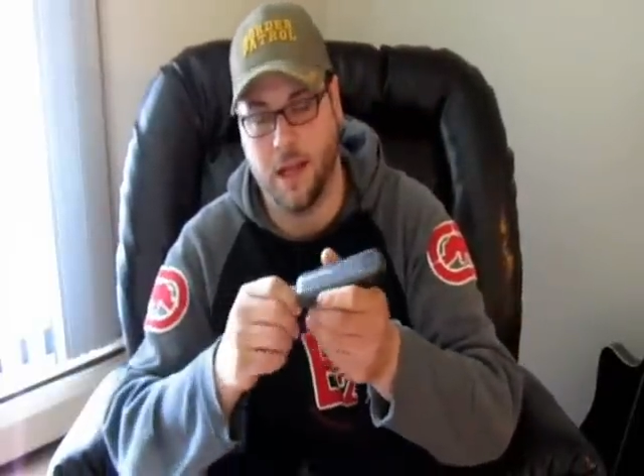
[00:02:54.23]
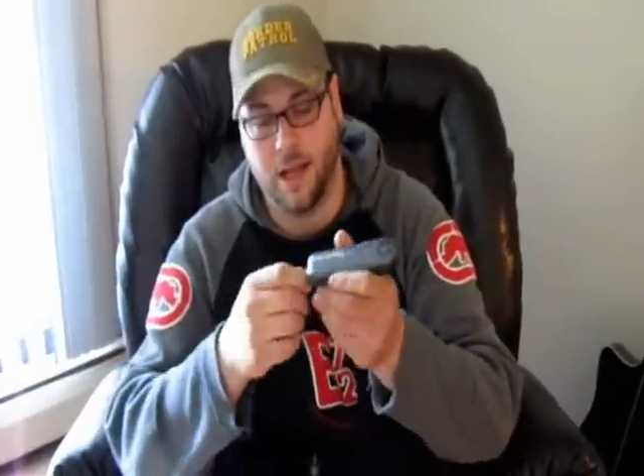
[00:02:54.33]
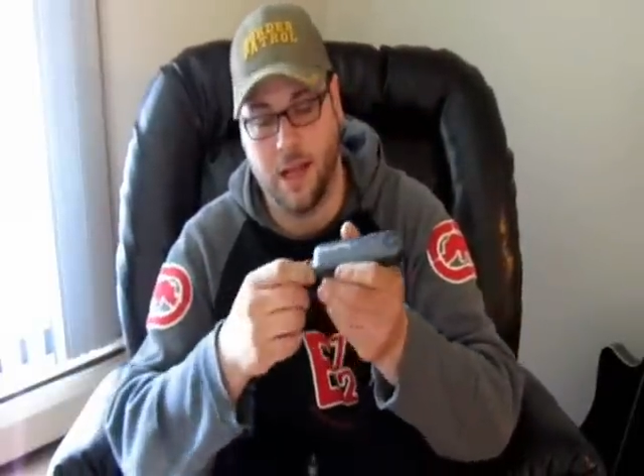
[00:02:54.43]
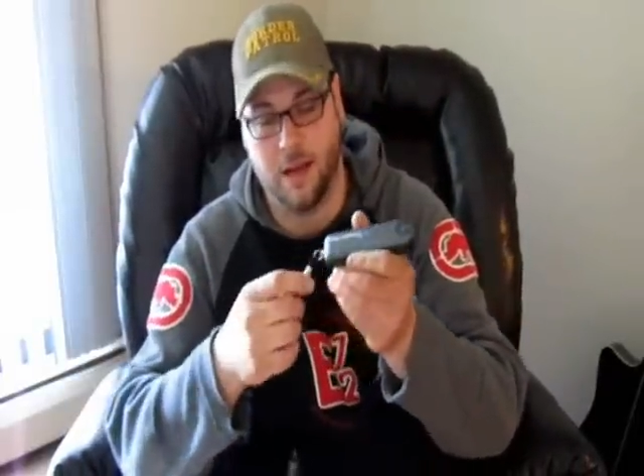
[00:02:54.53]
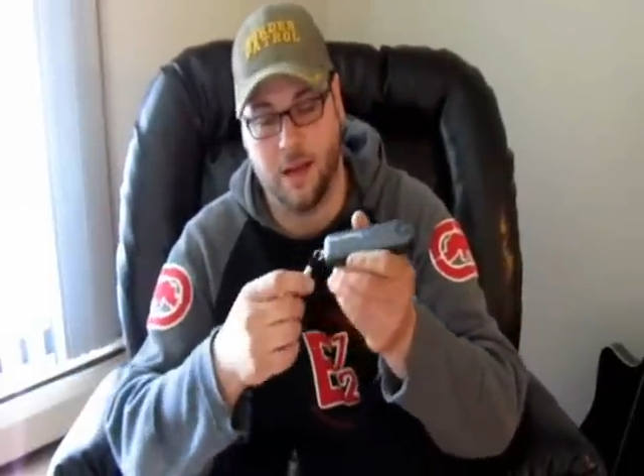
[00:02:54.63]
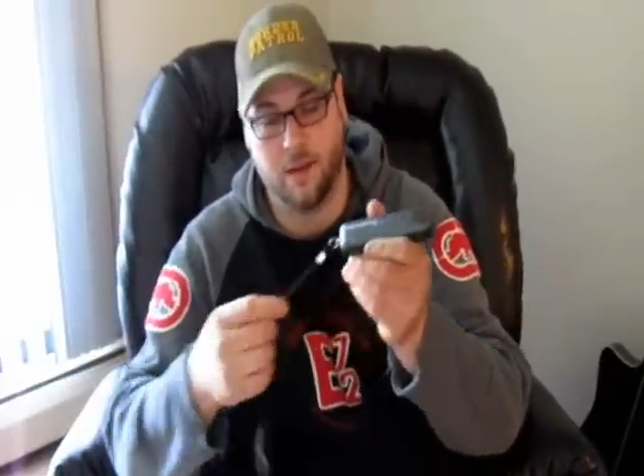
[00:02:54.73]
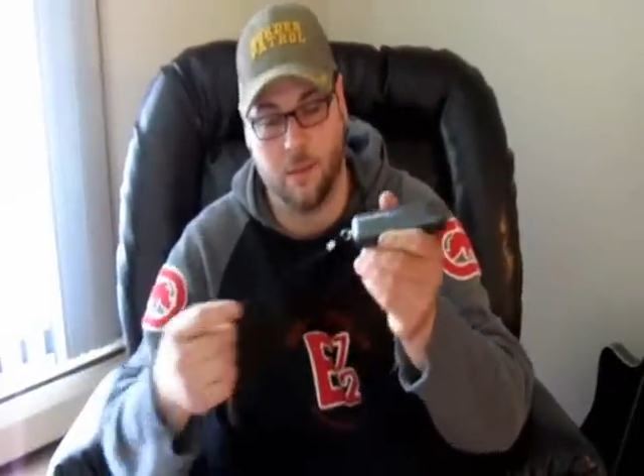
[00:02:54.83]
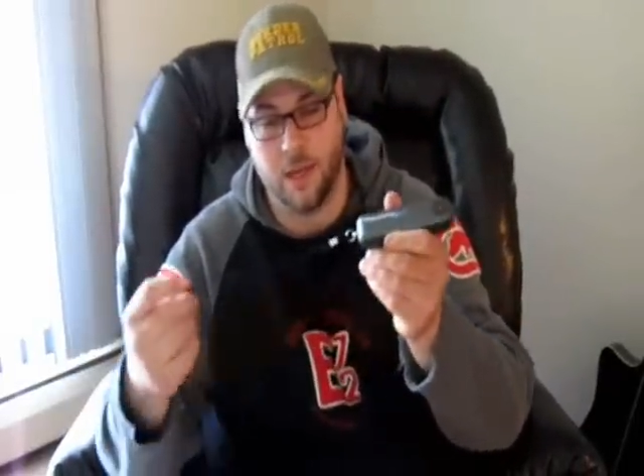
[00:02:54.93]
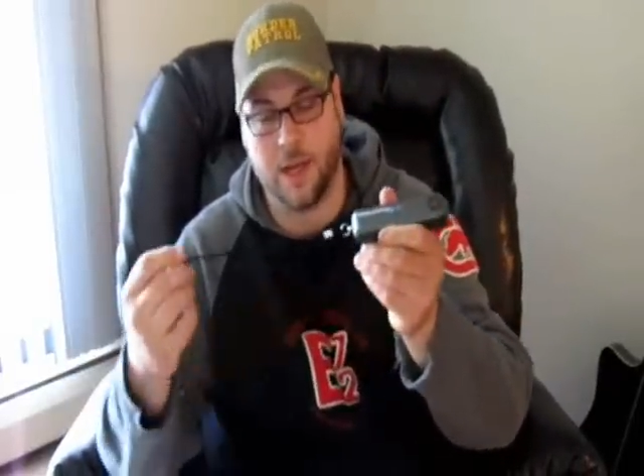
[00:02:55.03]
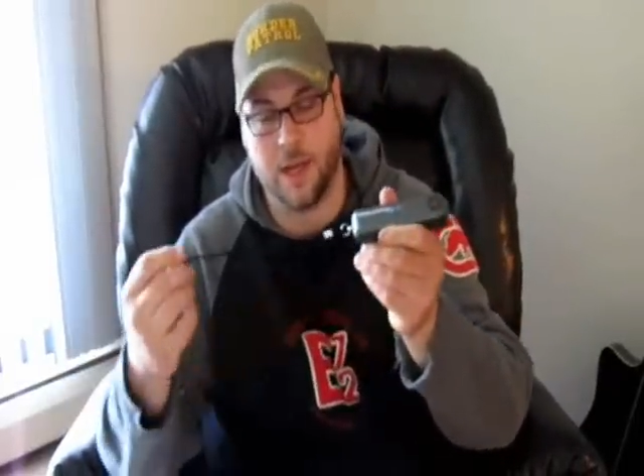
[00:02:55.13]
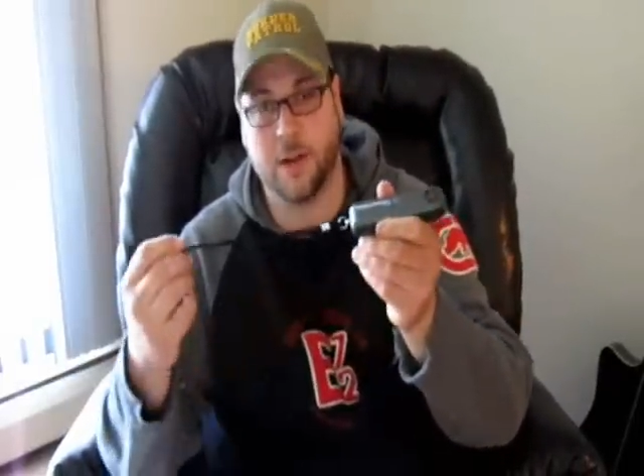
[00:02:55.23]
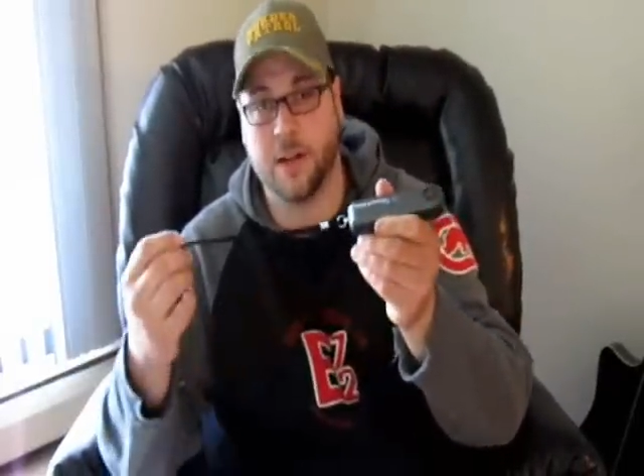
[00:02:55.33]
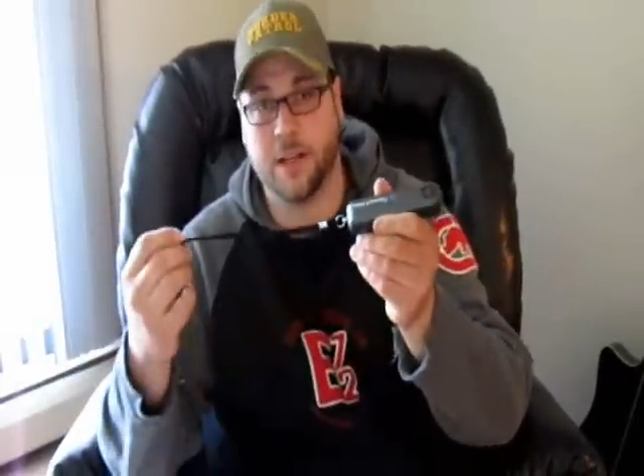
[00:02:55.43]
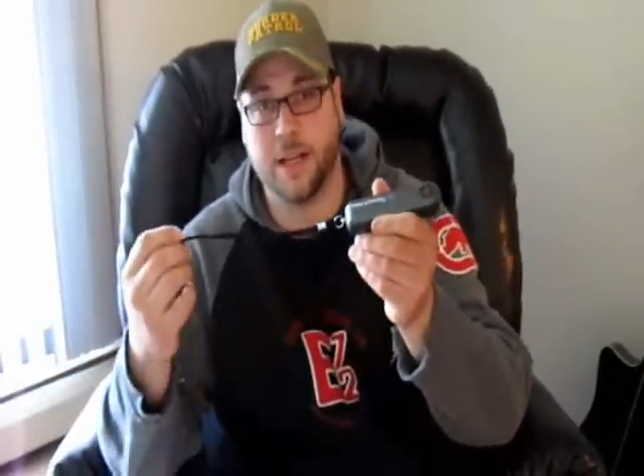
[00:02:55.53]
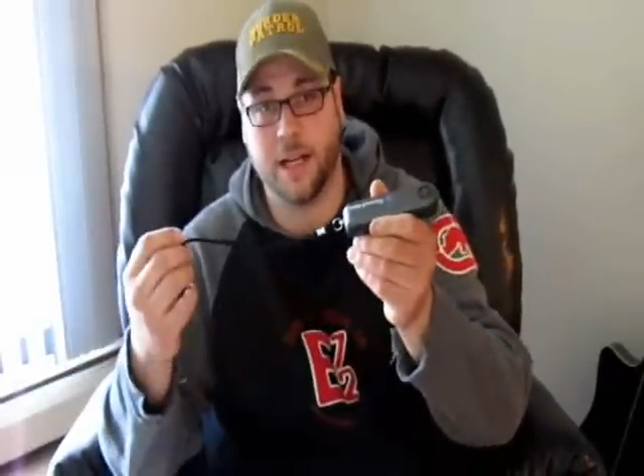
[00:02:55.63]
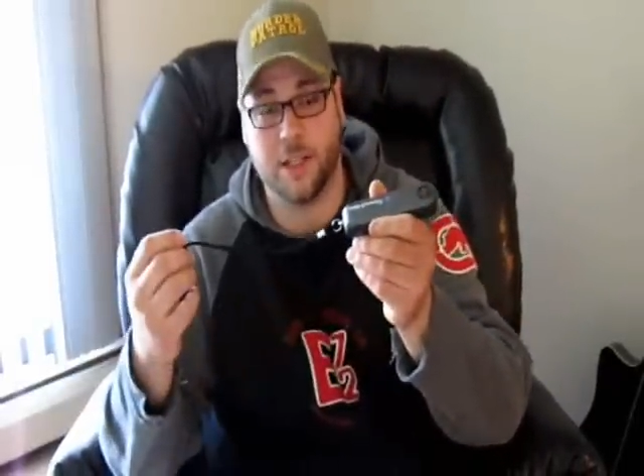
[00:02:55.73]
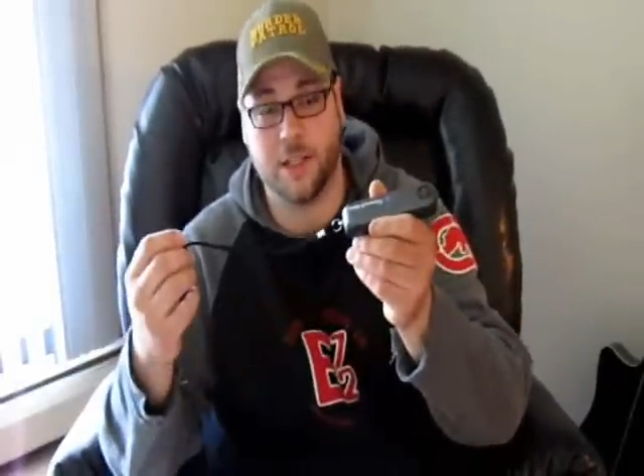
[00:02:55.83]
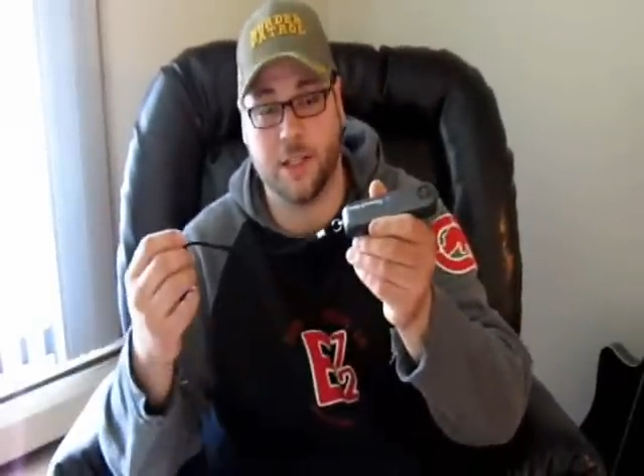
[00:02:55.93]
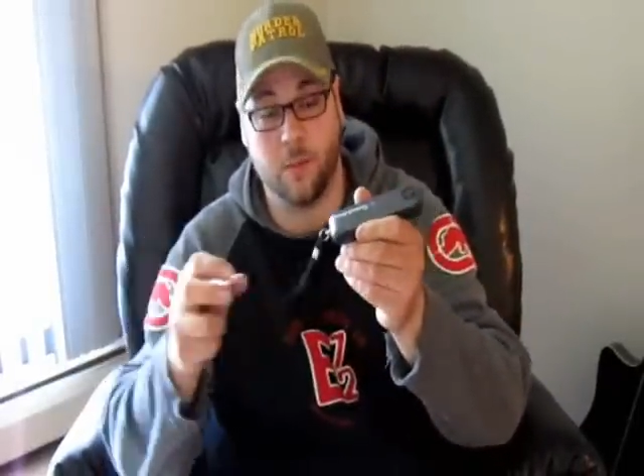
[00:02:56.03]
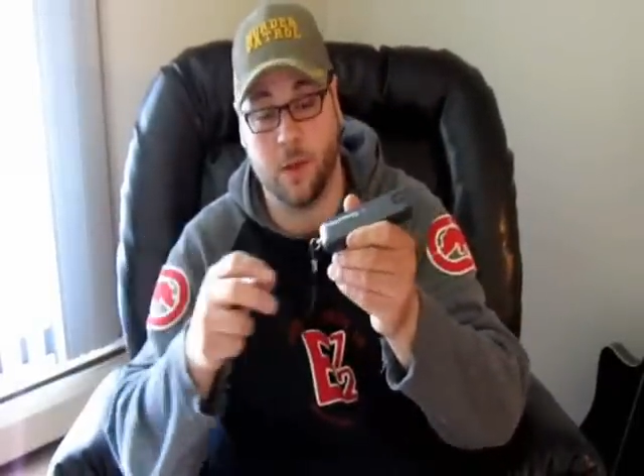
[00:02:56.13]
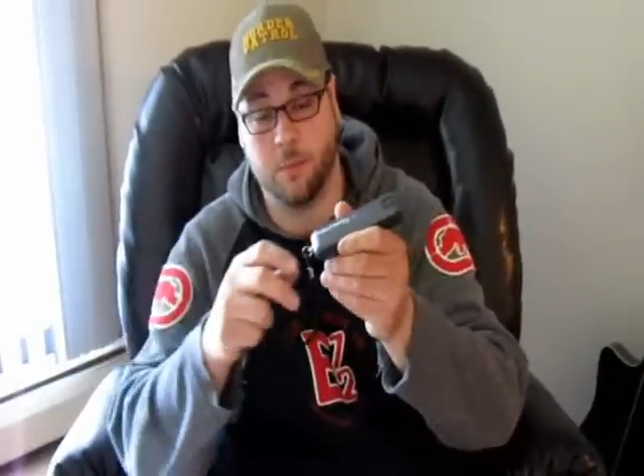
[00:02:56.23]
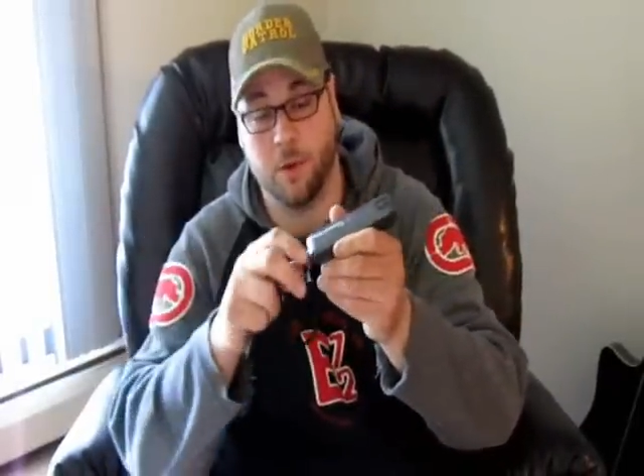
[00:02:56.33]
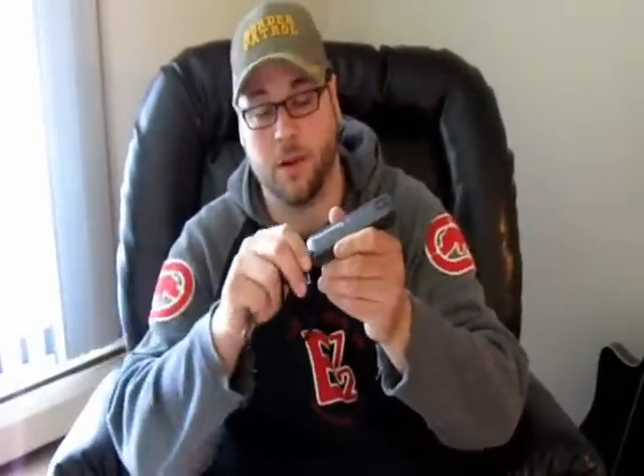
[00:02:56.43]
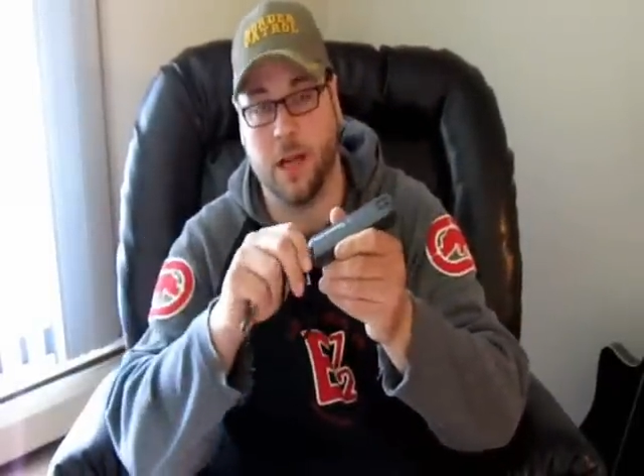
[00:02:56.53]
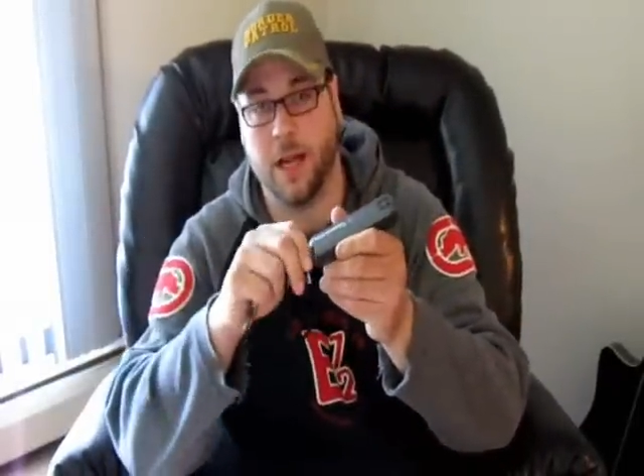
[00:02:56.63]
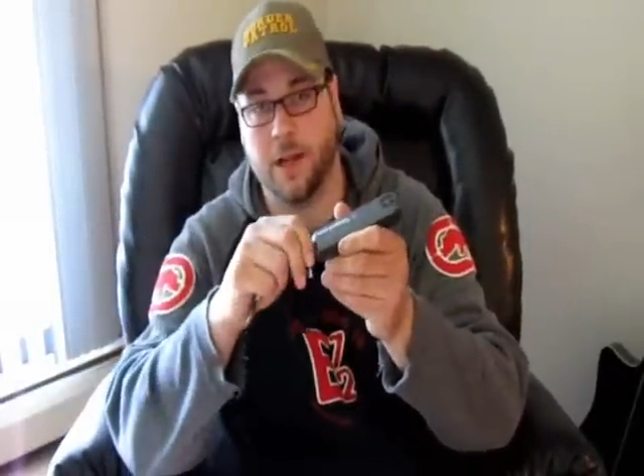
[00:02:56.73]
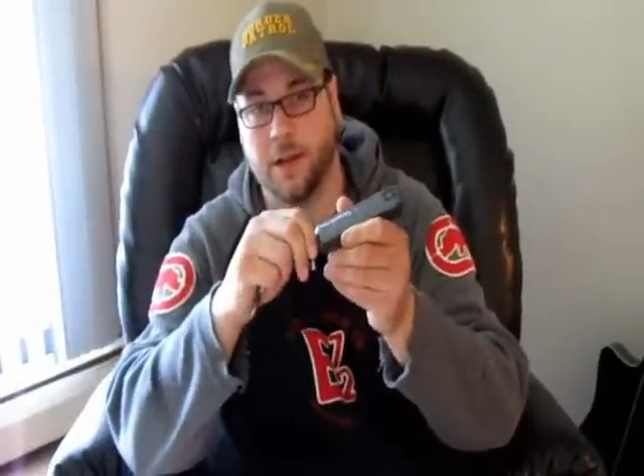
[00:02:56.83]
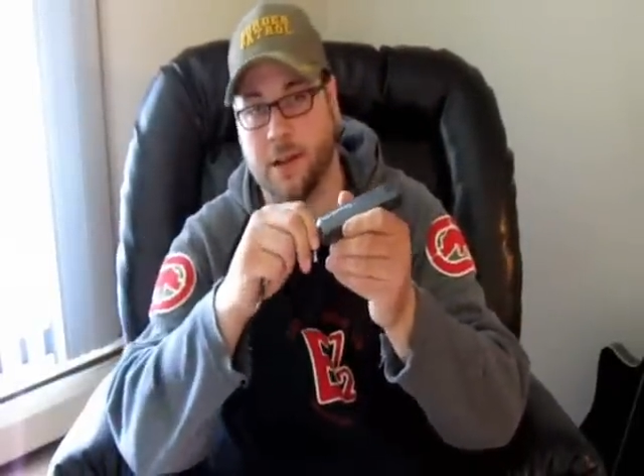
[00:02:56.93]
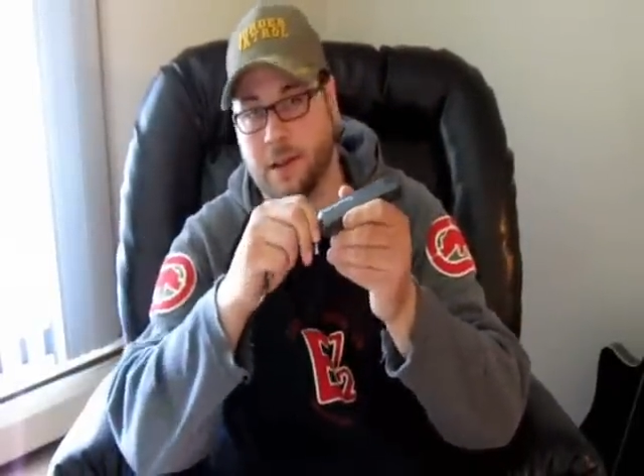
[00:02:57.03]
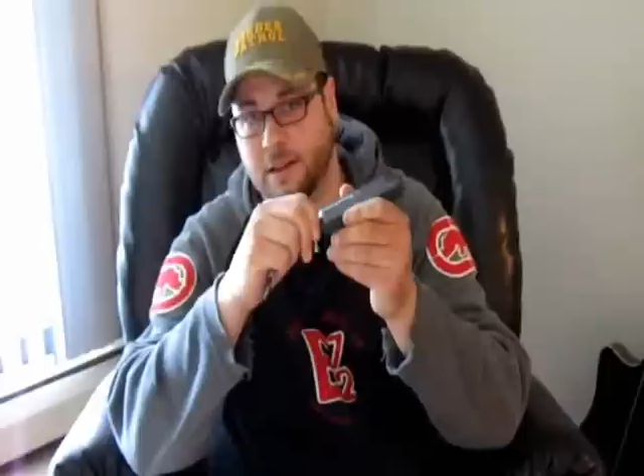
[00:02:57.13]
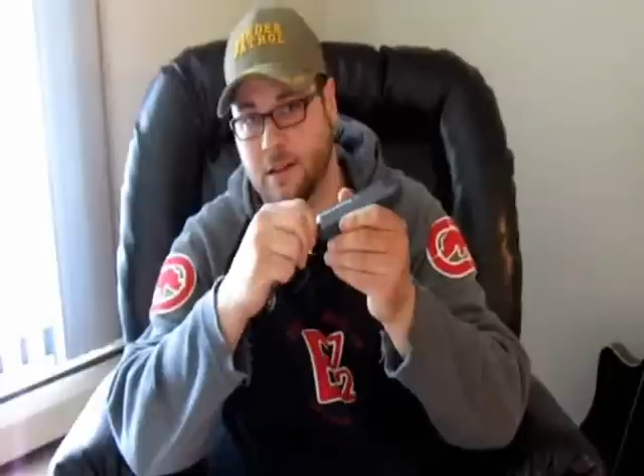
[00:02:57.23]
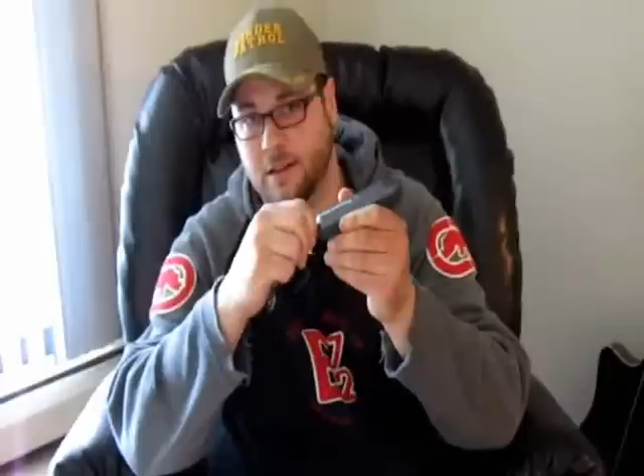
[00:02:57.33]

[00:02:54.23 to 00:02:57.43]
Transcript: and with a lanyard attached to it. When you pull the lanyard